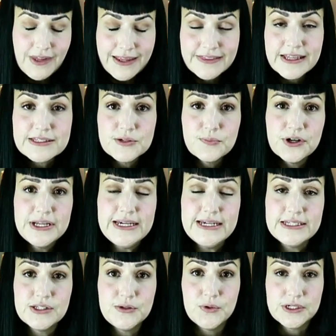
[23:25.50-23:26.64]
That's a pretty
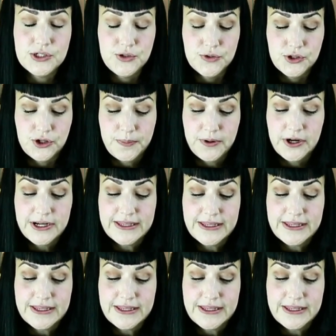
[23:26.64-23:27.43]
easy one to interpret.